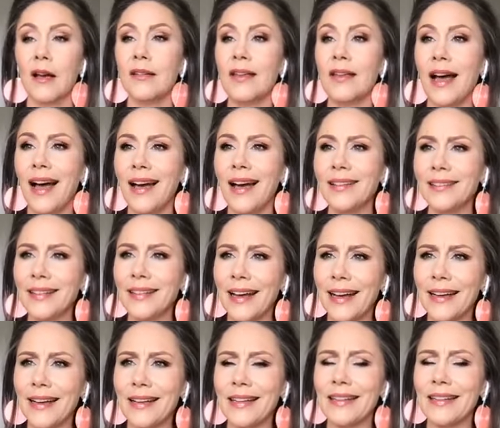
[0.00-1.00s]
Not
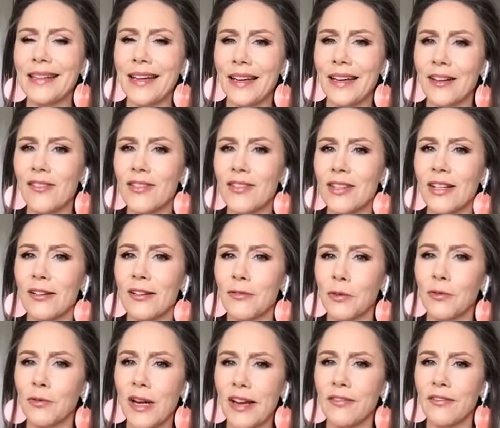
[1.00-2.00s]
like the energy of a
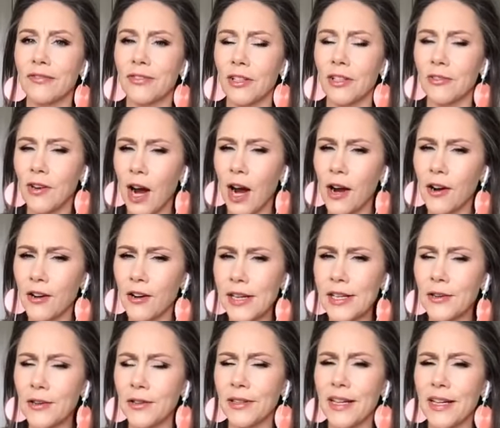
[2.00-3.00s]
red
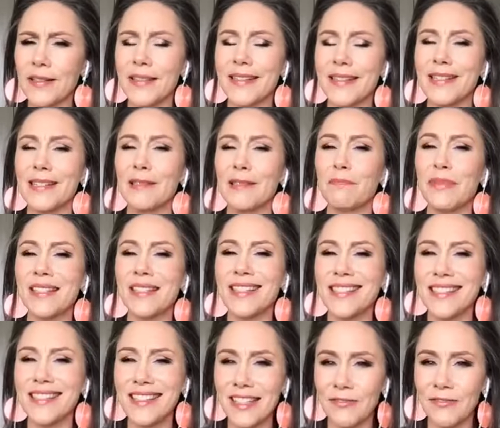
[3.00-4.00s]
Ferrari or like the
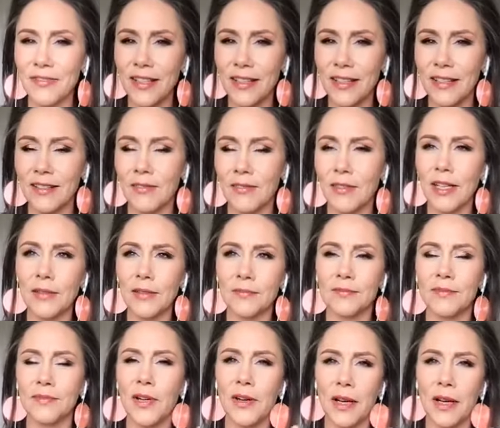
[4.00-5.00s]
specific,
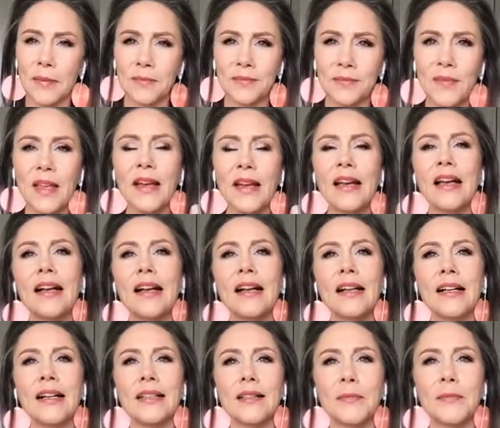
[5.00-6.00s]
well, okay,
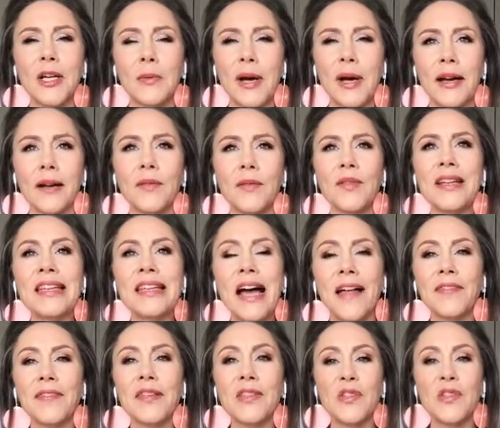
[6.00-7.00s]
let me go back.
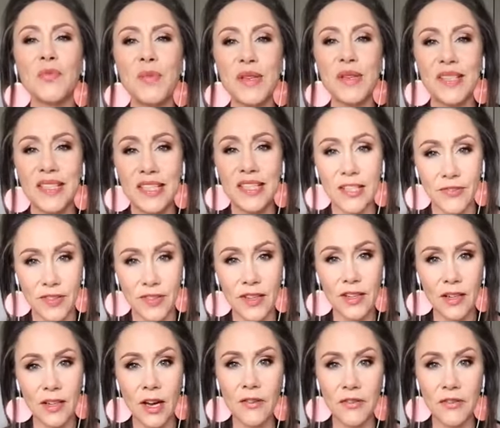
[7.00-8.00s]
Not the
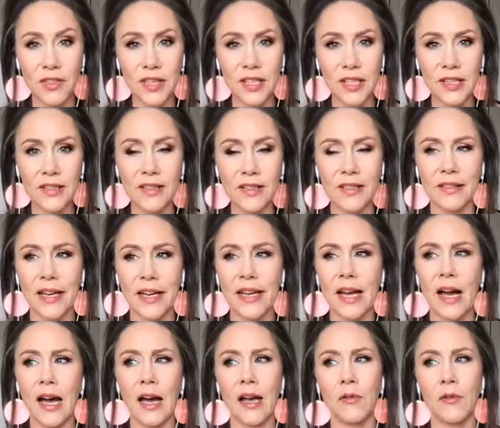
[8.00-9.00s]
specific of things,
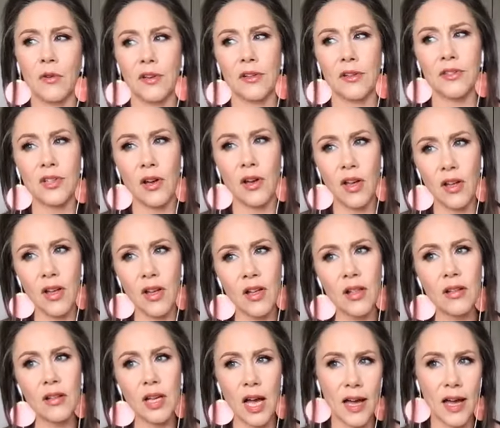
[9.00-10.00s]
like I want a
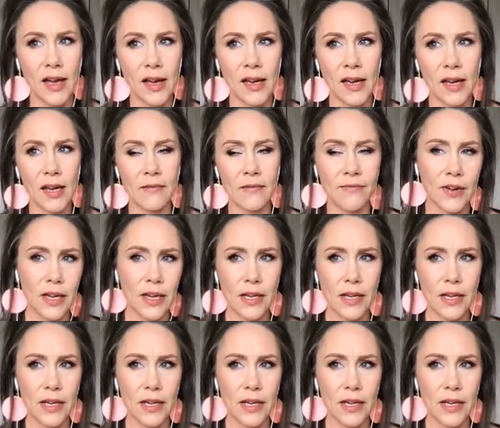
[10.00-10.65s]
tall guy,